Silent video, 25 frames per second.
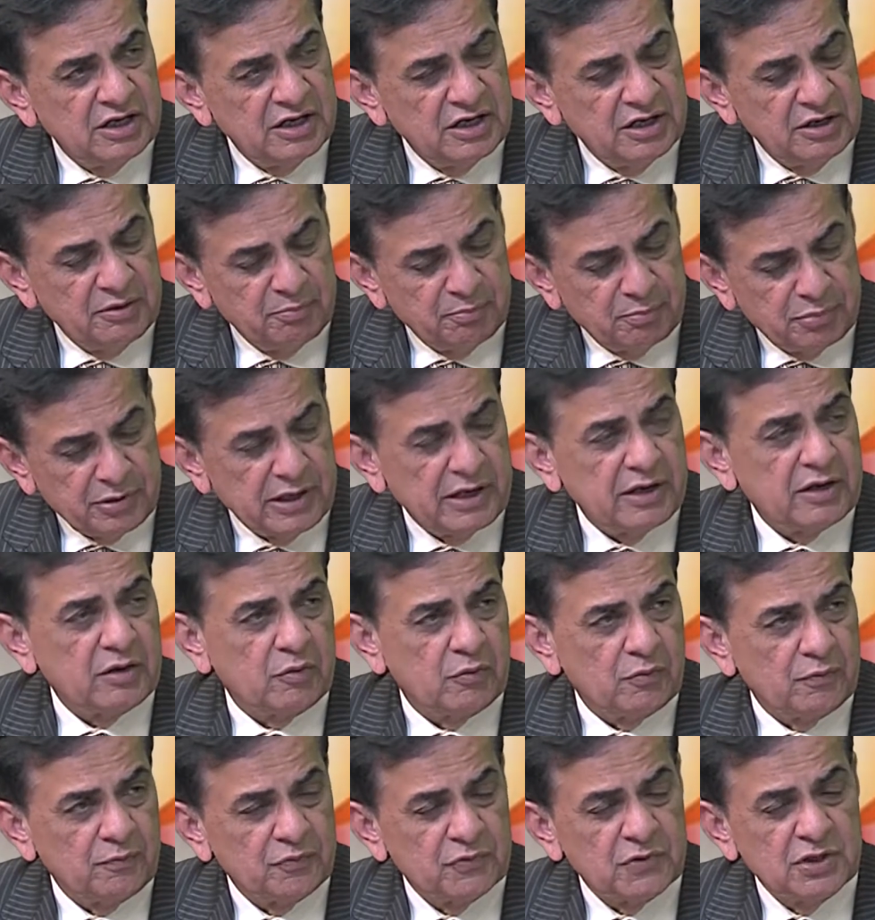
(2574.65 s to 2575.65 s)

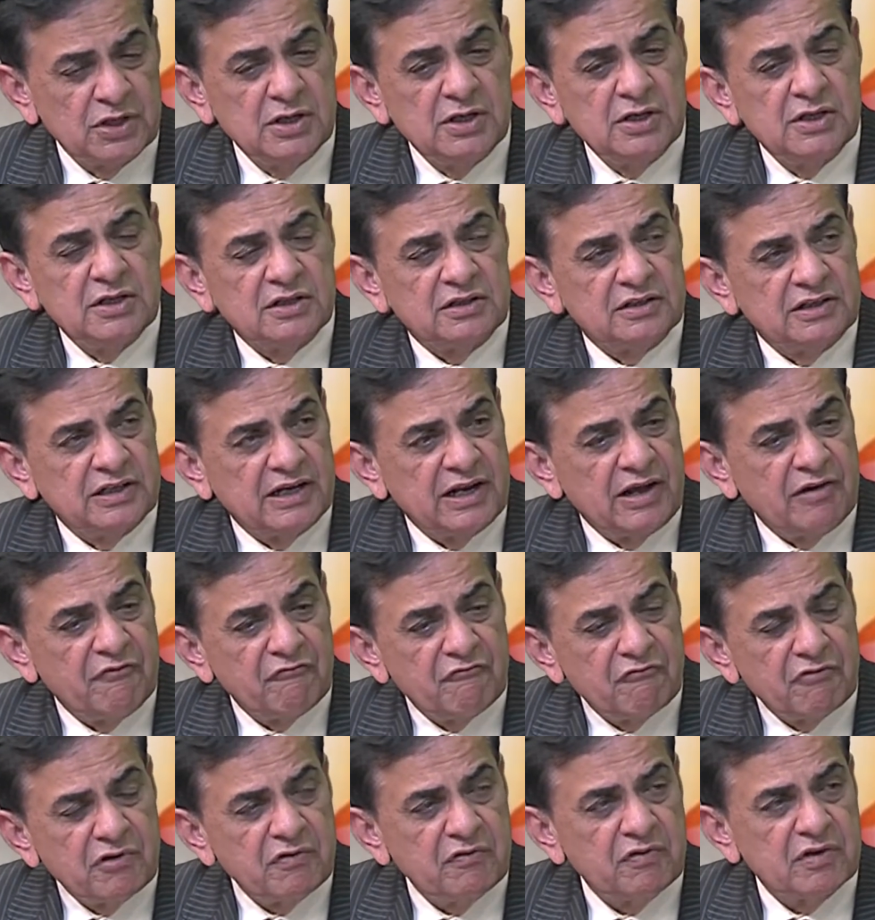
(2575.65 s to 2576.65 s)
imperative, that
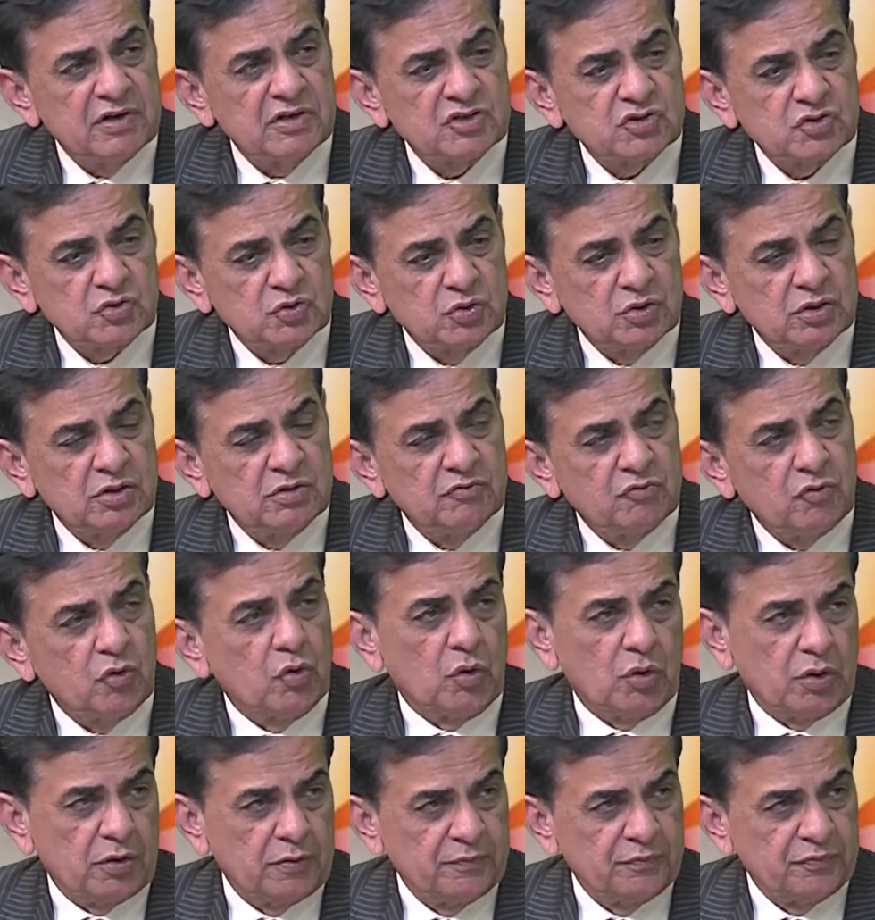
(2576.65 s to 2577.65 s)
everyone should
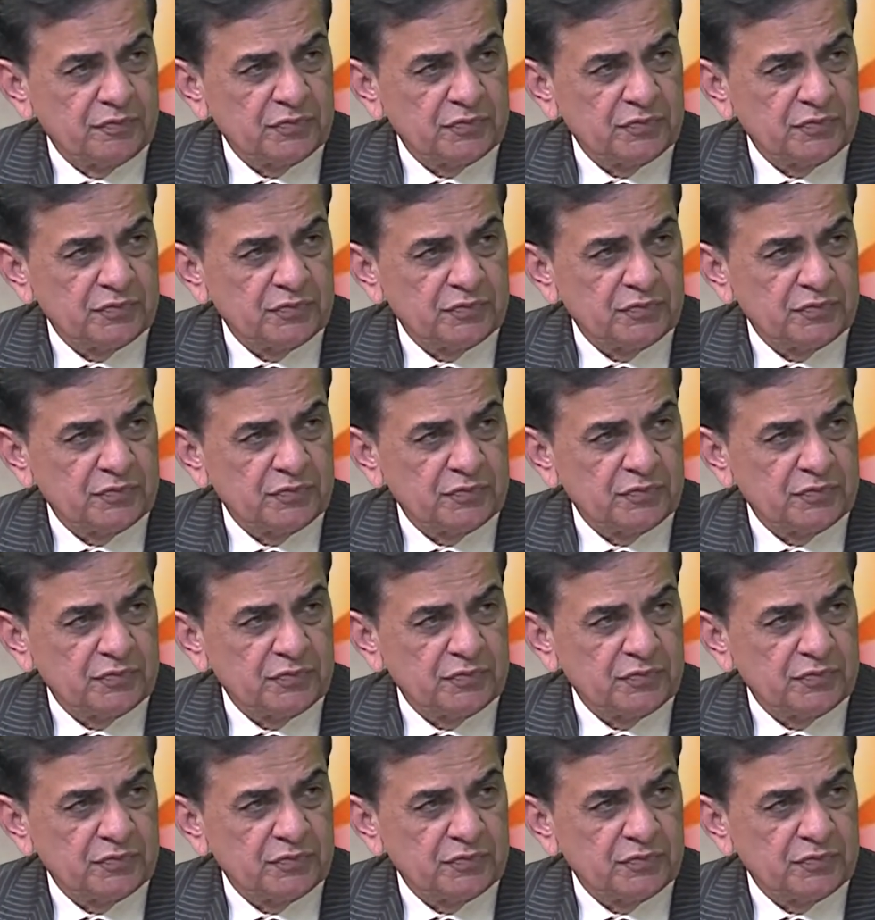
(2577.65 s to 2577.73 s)
vote.